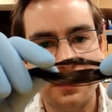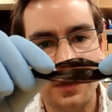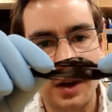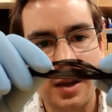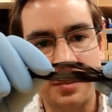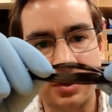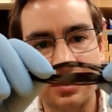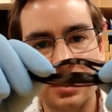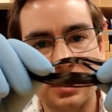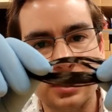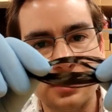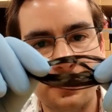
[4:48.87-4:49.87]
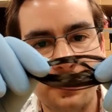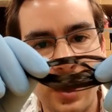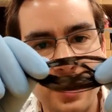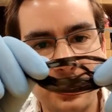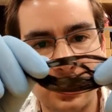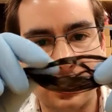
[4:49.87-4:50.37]
fibers, and each
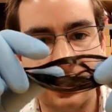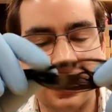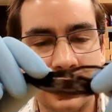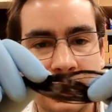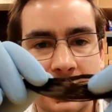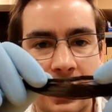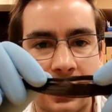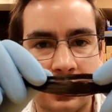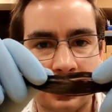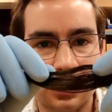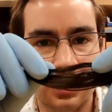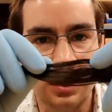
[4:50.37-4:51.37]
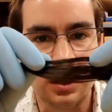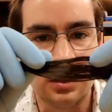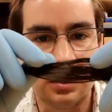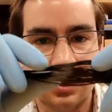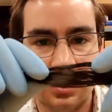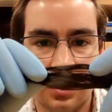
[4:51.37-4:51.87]
fiber is
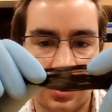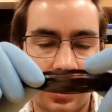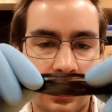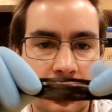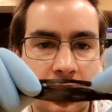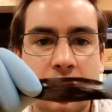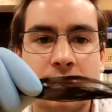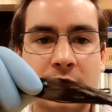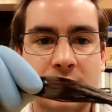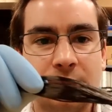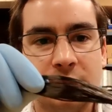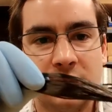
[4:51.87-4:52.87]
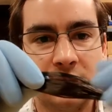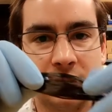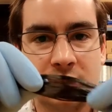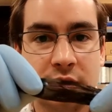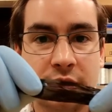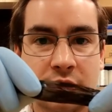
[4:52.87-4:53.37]
actually uh, carbon. So
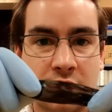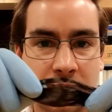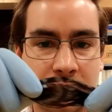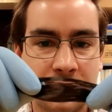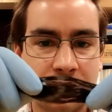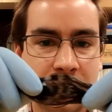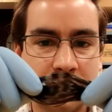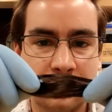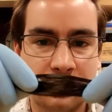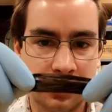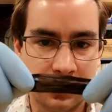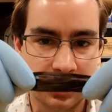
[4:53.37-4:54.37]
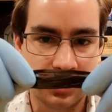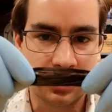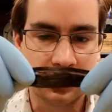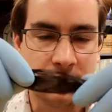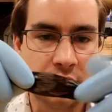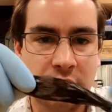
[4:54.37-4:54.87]
this is a carbon fiber filament, so
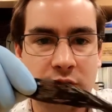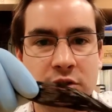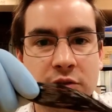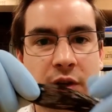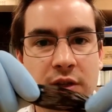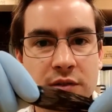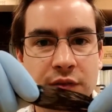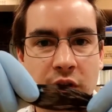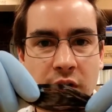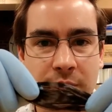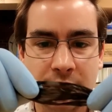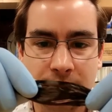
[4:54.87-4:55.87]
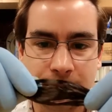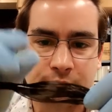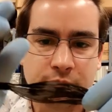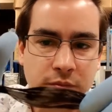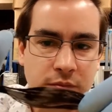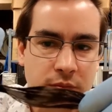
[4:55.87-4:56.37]
these are long strands of carbon.
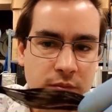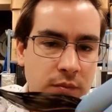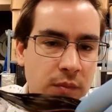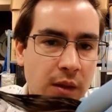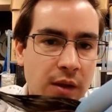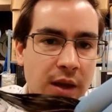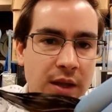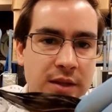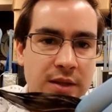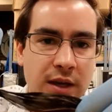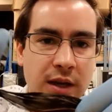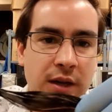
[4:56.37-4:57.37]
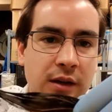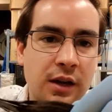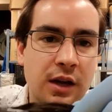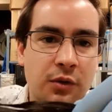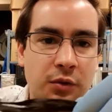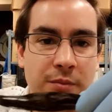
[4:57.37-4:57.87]
And uh,
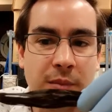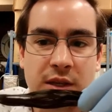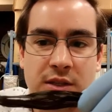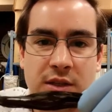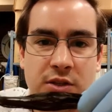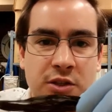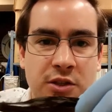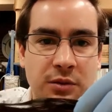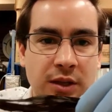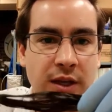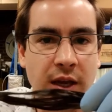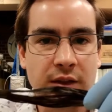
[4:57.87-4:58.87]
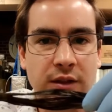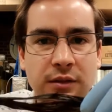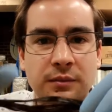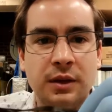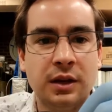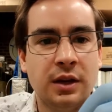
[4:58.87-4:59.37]
we mix these two
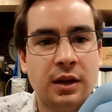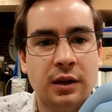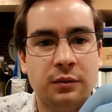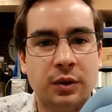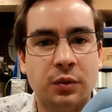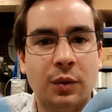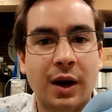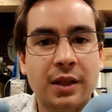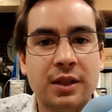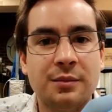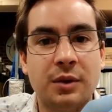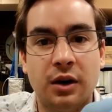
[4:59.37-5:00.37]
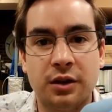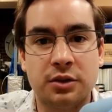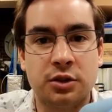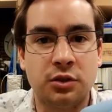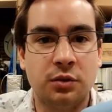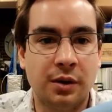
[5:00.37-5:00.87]
together, and we wind them
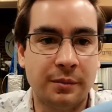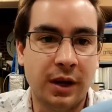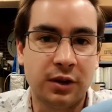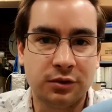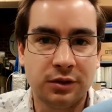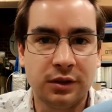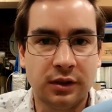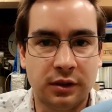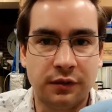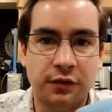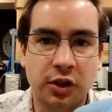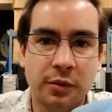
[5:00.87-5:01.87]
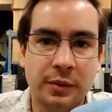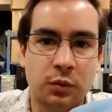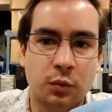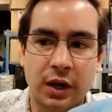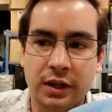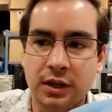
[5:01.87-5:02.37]
onto a mandrel in a
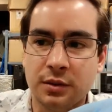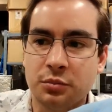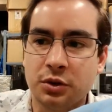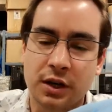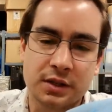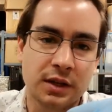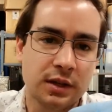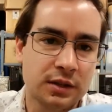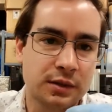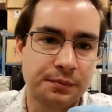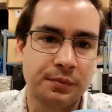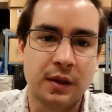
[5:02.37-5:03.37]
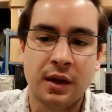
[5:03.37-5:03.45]
filament winding process.